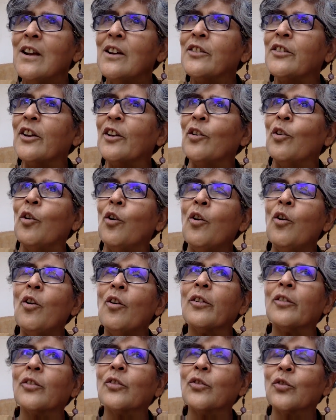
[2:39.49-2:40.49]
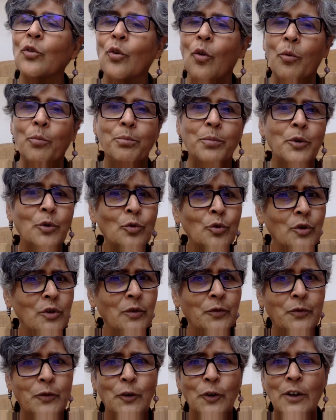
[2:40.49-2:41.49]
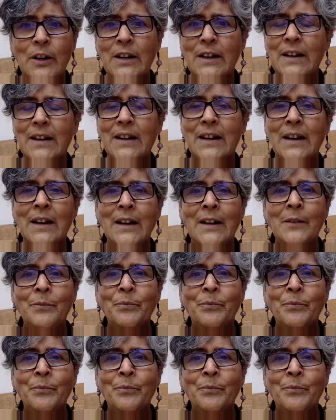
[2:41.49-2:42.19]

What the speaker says: Tagore so beautifully